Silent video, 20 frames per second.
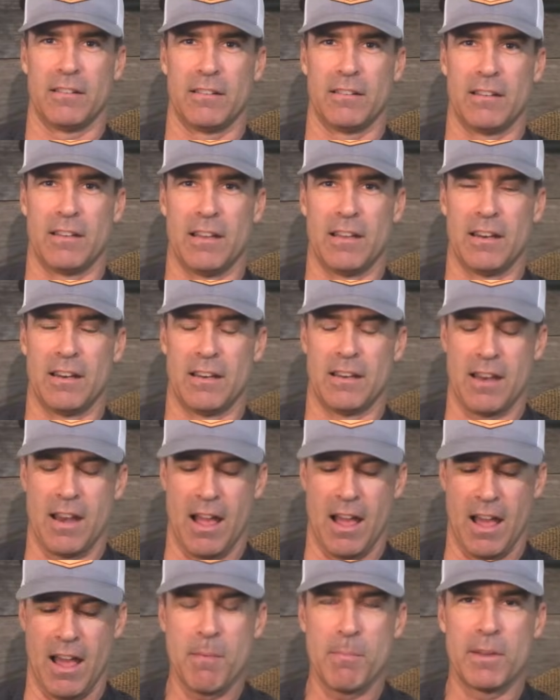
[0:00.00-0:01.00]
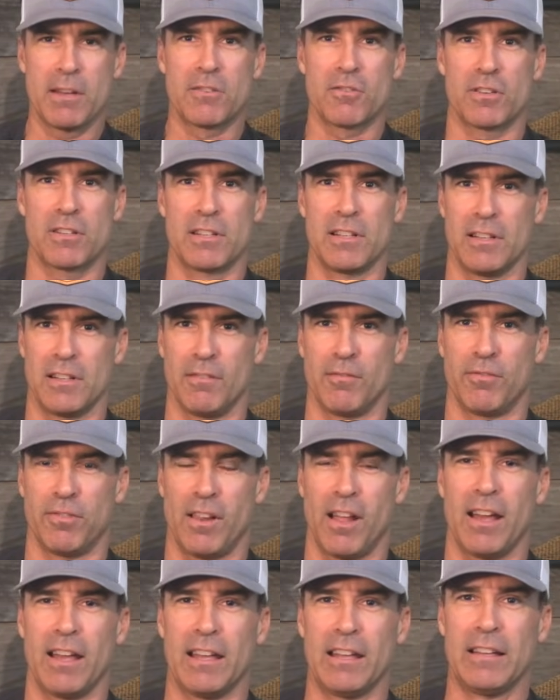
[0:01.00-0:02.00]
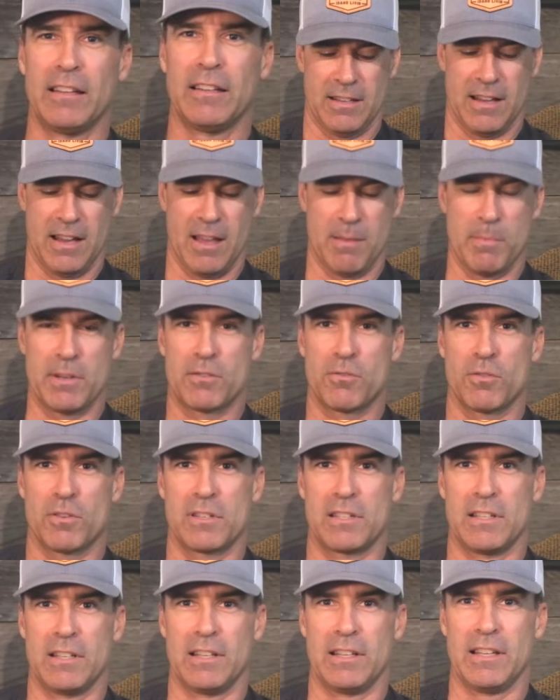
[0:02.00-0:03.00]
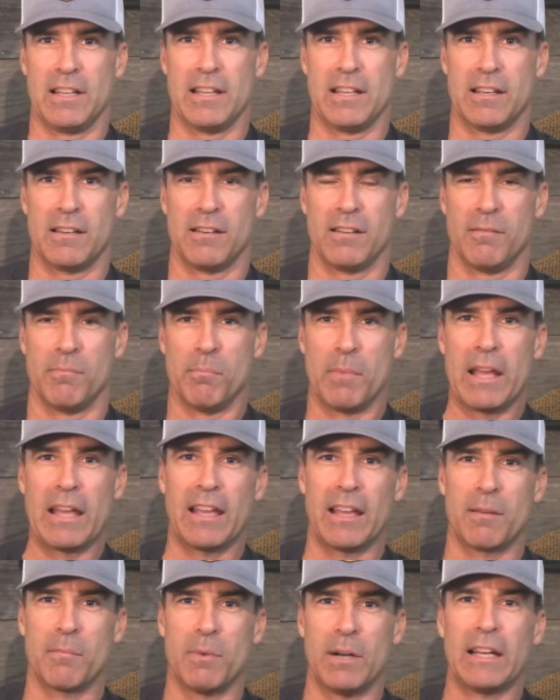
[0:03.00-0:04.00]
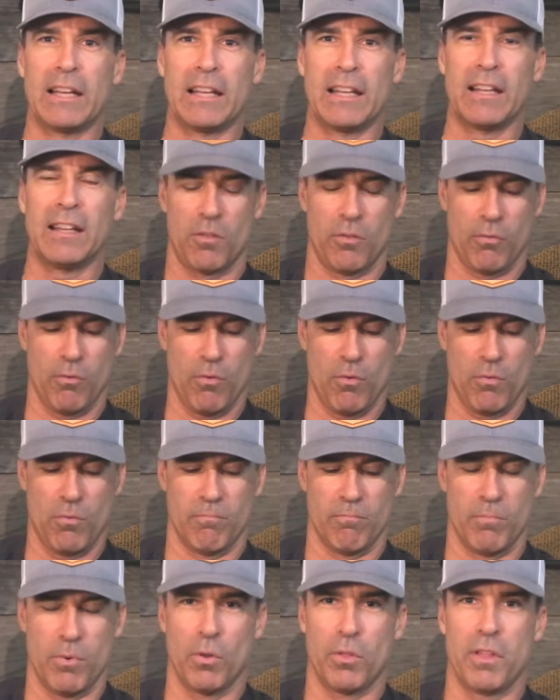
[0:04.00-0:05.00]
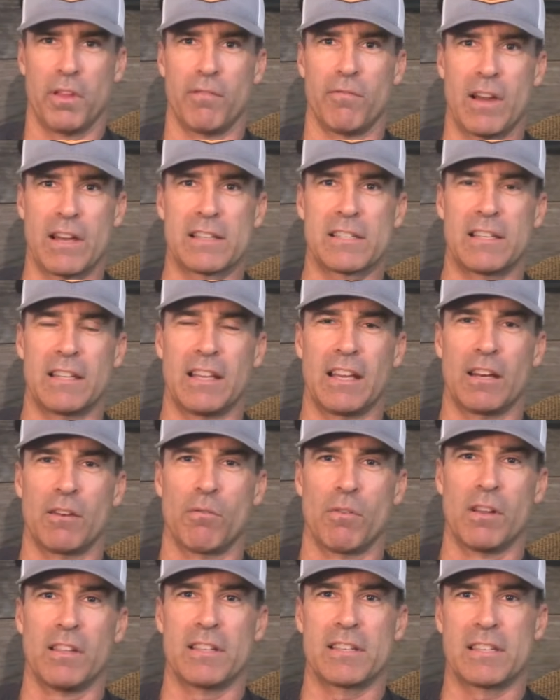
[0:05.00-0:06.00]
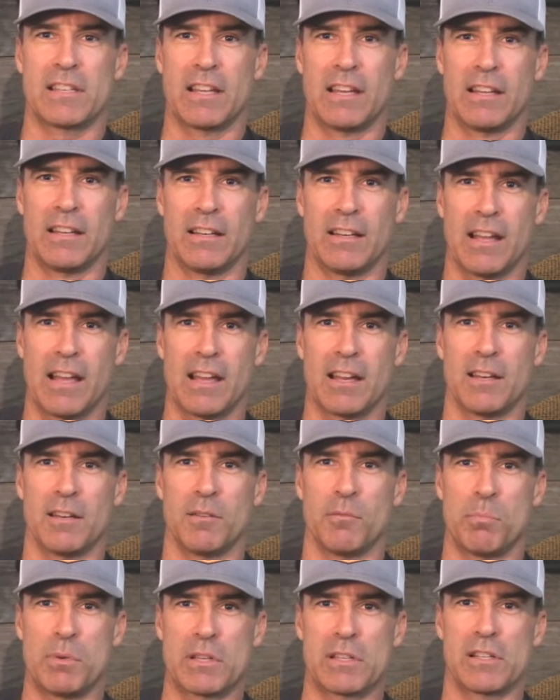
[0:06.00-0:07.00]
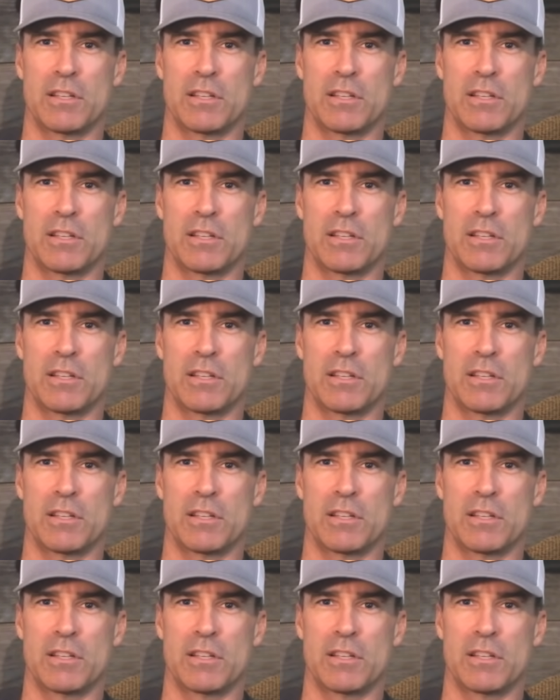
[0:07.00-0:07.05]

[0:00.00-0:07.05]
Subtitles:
And I'm interested in flying. I'm interested in making money through both investing in real estate and business